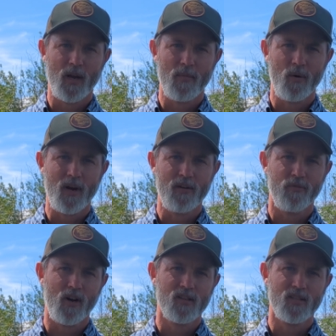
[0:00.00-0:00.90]
by my
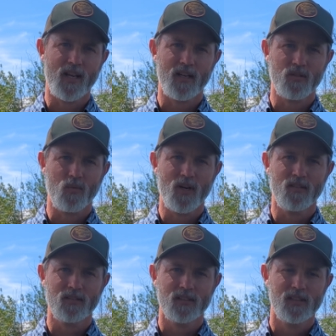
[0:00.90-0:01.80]
wife Roxanne as
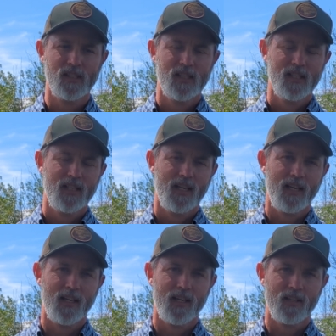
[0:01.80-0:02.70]
well.
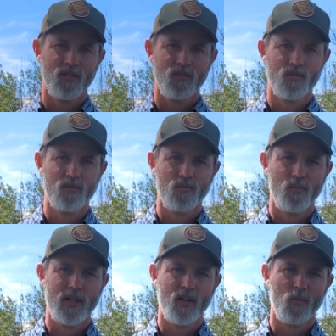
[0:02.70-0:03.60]
And
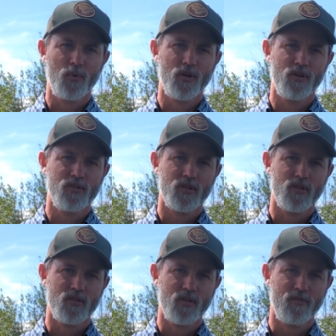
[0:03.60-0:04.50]
we are
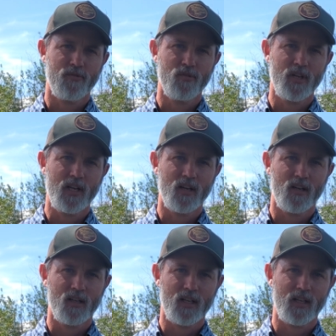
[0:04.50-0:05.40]
producers of food
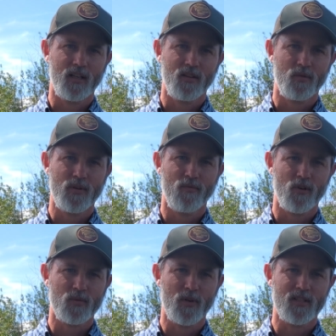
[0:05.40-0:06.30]
here in Three
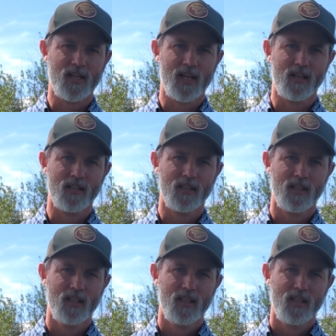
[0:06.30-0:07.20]
Forks, Montana.
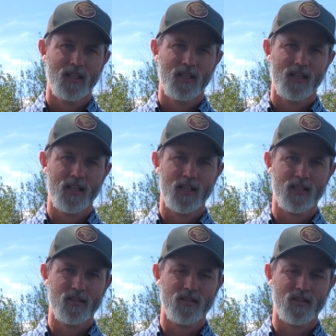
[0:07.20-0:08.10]

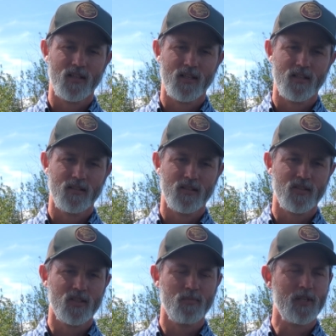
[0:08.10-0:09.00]
And uh, this has